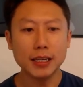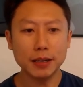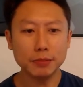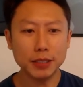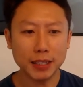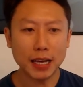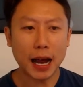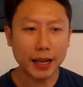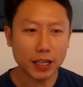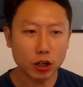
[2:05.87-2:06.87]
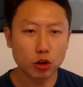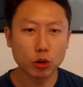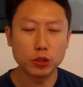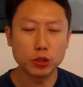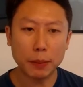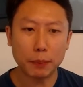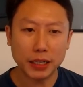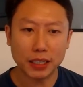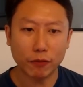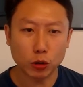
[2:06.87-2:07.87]
EMTD Idea Group share
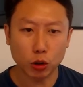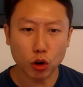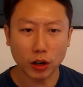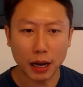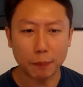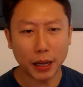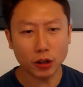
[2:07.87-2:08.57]
price have also gone up,